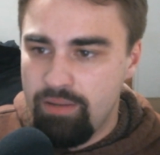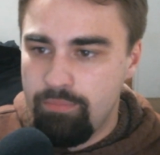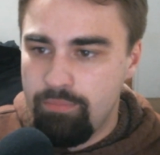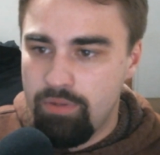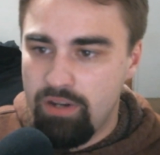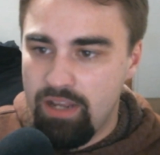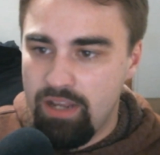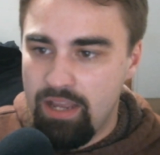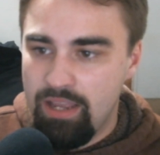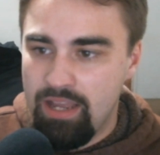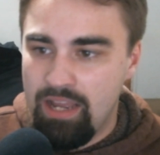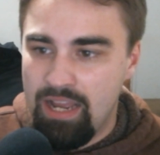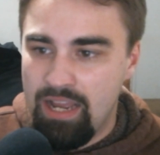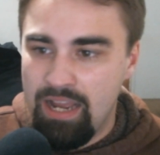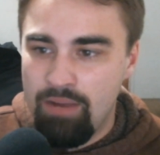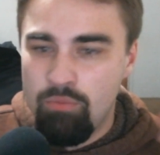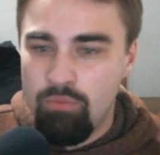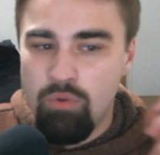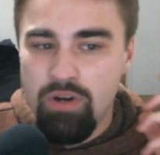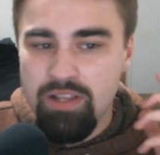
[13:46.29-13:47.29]
but
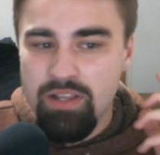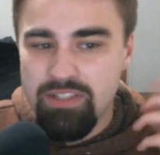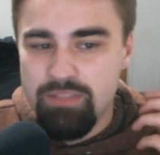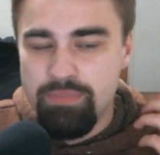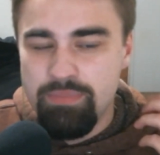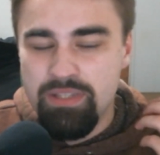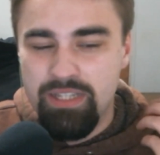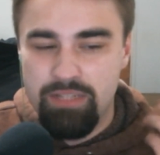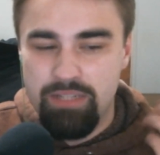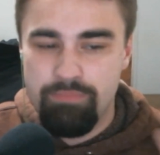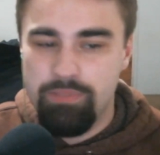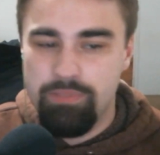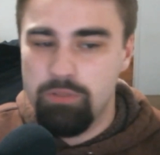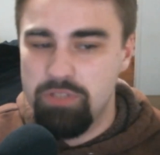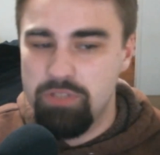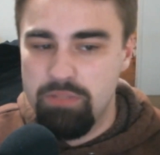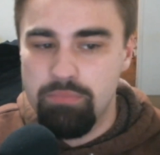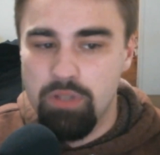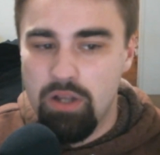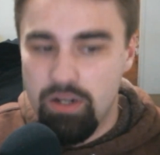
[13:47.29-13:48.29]
I want it to be like a
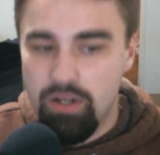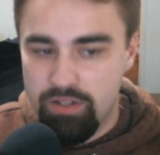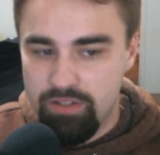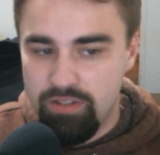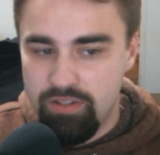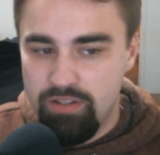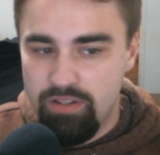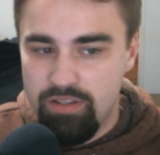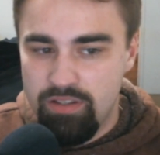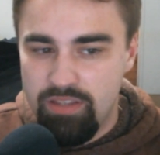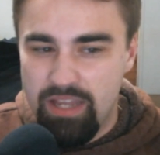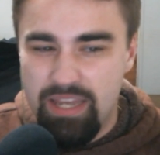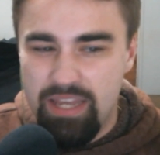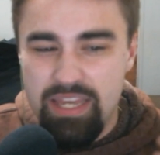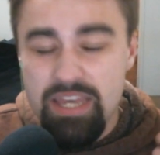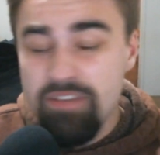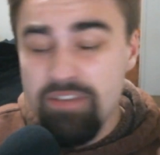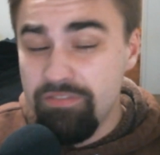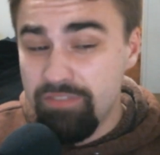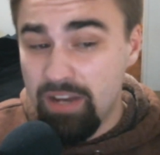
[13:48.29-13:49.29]
building block, that
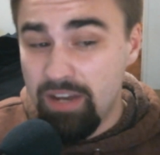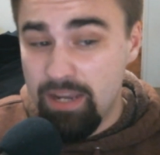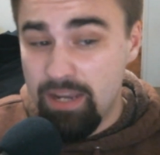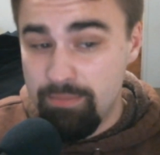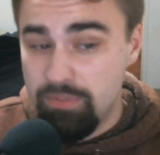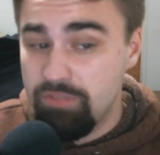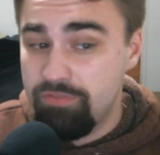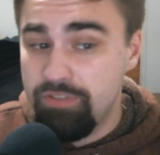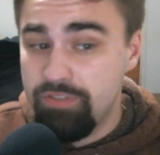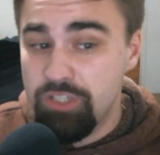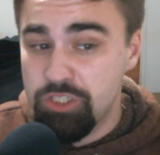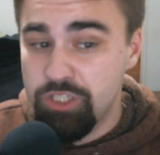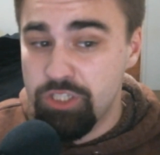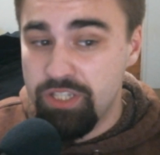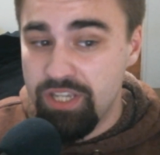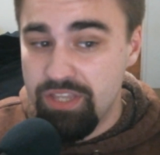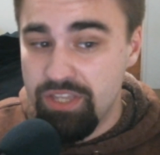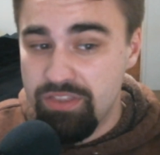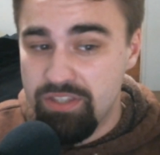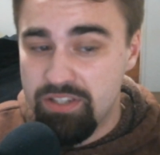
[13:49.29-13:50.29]
if I'm deficient
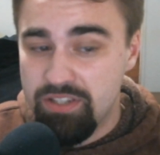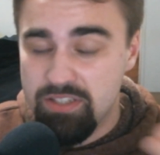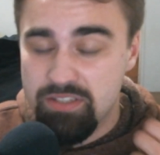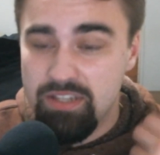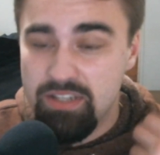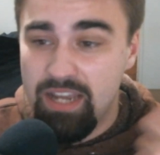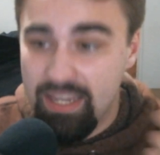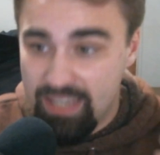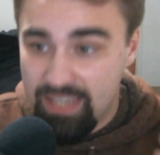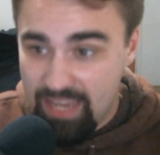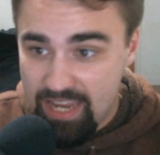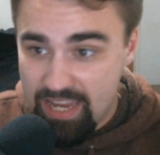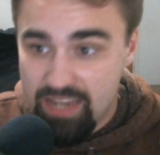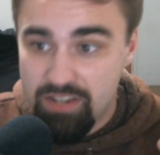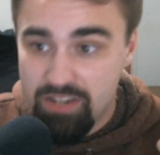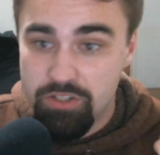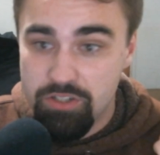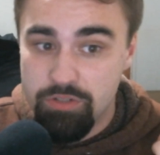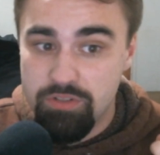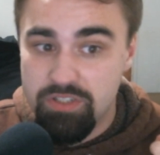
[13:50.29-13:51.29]
in this, I
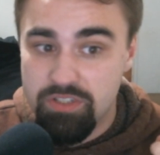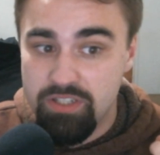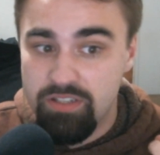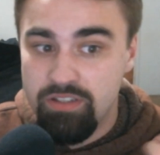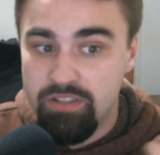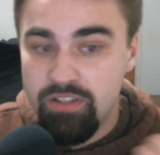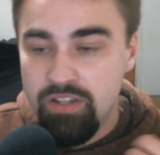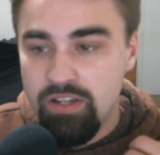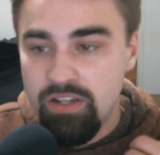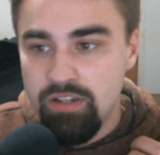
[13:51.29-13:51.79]
can use it,